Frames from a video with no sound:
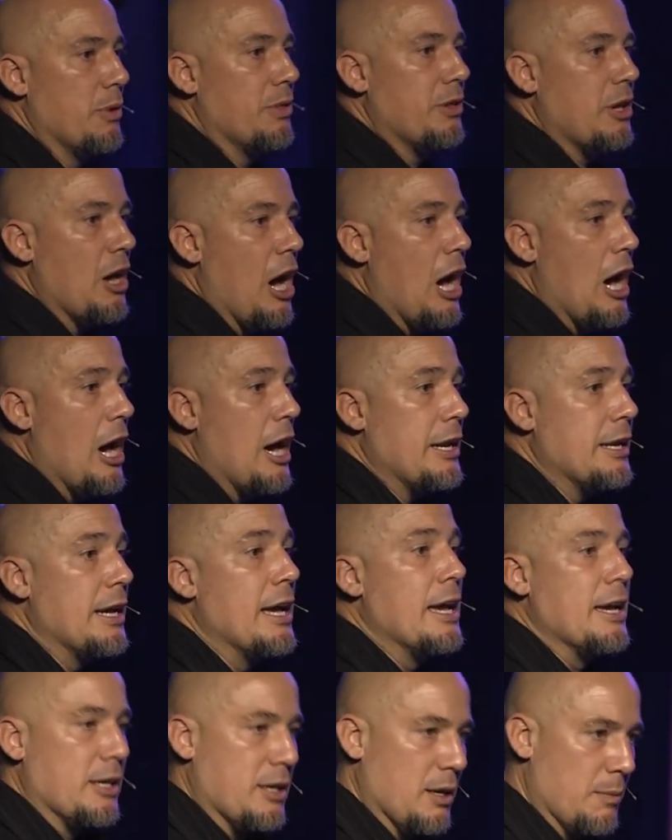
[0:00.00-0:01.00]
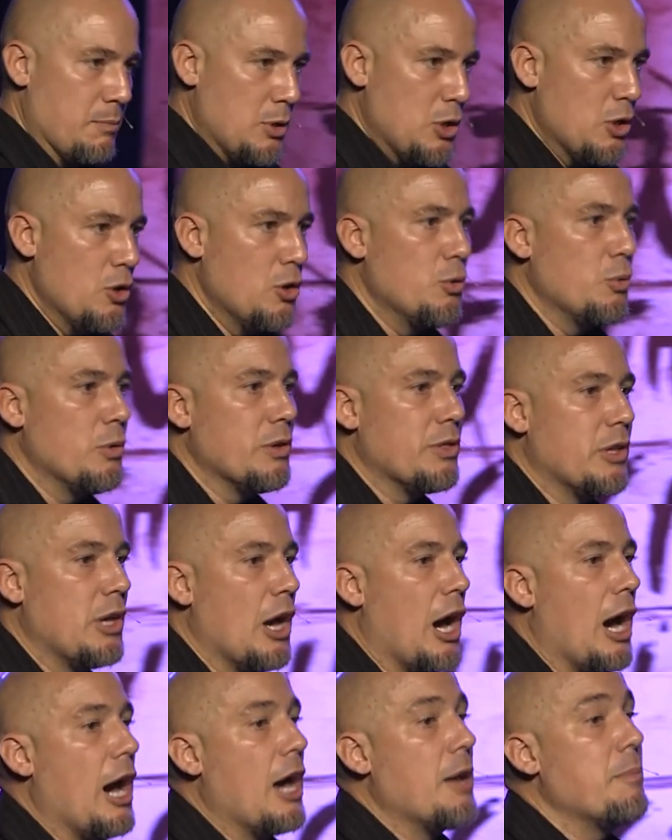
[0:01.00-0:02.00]
with God, commune with
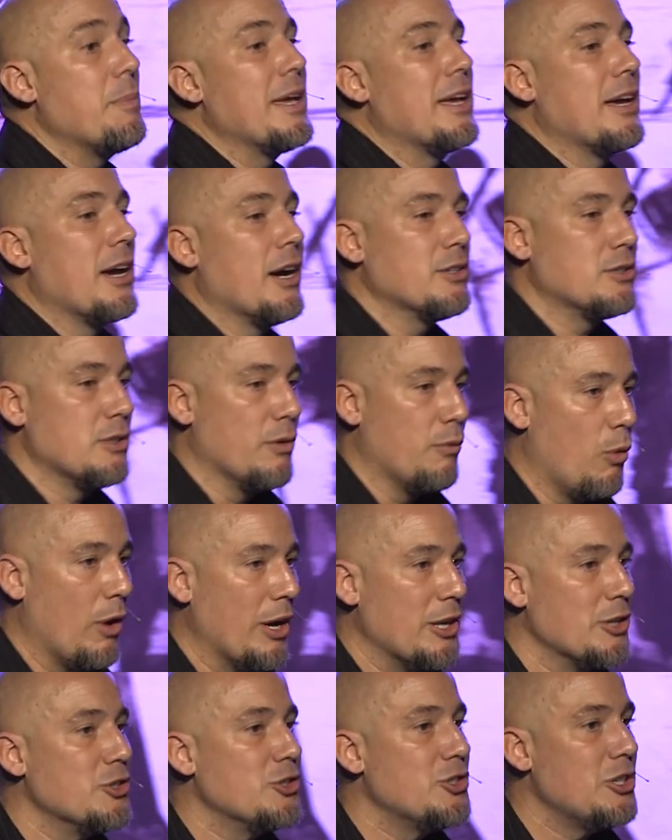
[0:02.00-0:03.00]
God because of what